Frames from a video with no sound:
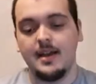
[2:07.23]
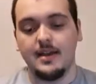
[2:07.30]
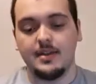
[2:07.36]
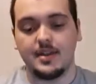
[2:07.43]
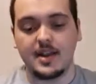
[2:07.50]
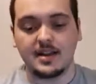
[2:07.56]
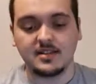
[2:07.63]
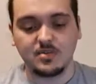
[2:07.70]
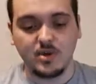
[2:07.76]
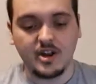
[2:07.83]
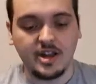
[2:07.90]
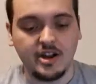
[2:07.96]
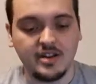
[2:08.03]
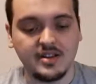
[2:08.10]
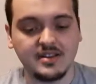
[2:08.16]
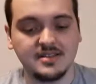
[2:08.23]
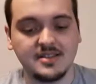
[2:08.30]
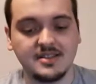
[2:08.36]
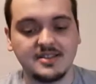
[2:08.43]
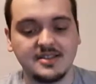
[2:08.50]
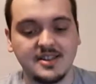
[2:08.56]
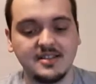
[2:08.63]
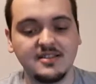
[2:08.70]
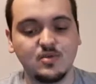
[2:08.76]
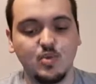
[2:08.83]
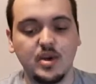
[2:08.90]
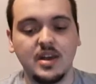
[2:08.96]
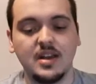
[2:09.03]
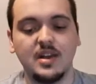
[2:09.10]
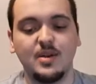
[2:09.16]
The next one here is since
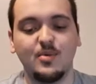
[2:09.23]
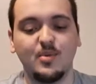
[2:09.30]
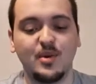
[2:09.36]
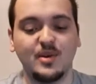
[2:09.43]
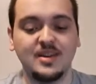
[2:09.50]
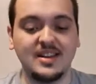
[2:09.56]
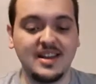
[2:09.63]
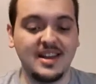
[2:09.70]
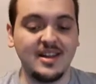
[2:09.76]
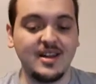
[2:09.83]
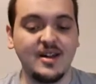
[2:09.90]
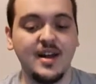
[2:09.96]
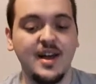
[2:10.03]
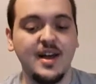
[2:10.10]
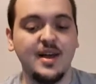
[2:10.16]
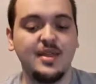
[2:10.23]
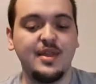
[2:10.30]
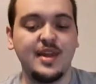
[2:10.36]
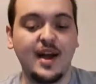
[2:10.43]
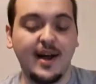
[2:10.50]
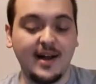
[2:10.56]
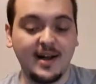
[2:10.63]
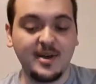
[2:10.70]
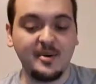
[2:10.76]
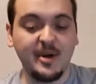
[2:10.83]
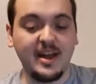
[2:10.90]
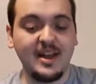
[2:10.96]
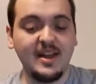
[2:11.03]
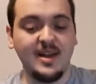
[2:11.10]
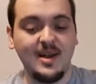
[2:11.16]
we were near the
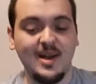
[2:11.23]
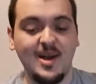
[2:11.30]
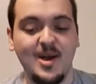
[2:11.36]
highway,